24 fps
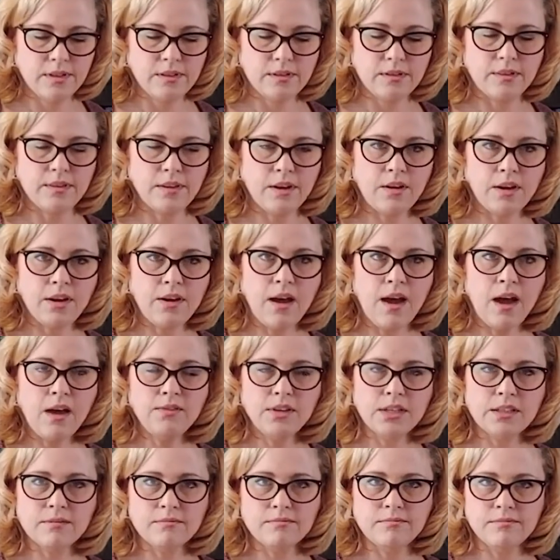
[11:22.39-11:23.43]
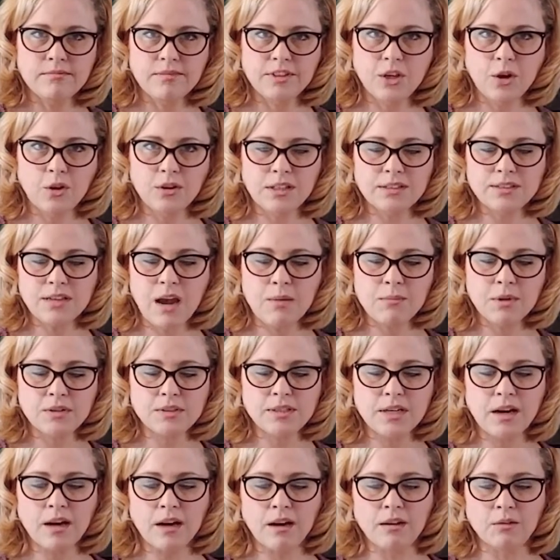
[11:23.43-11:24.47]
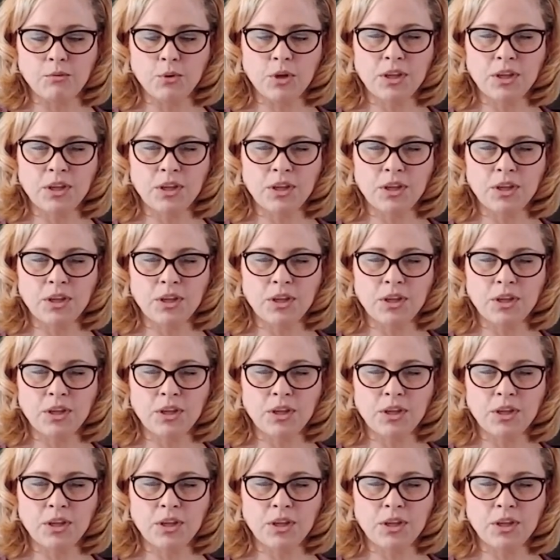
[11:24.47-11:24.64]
And there you have it. The only time we tell.